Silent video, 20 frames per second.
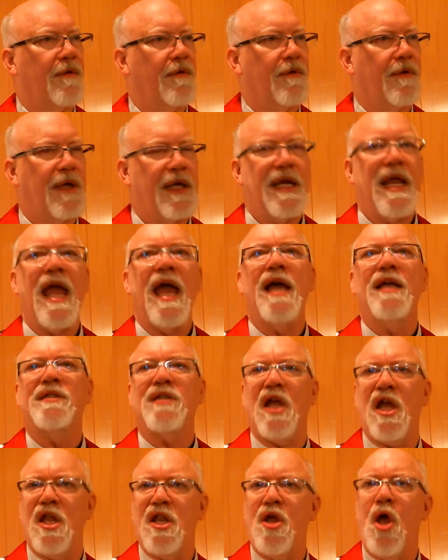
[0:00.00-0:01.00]
He has
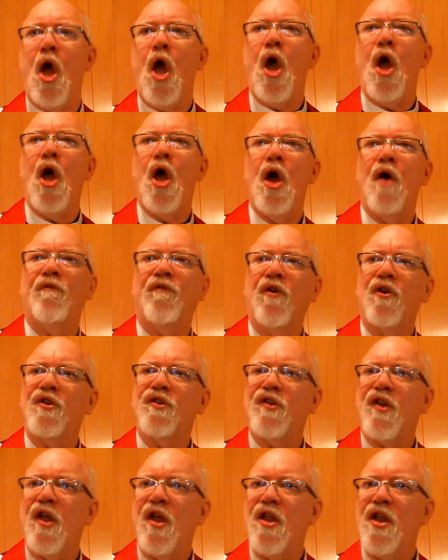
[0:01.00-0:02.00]
a first
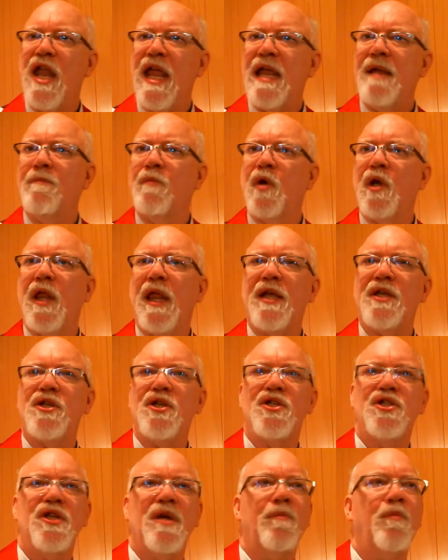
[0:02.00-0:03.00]
name
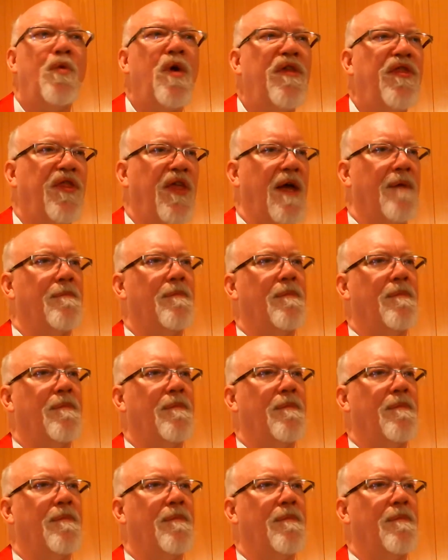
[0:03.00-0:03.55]
relationship with them.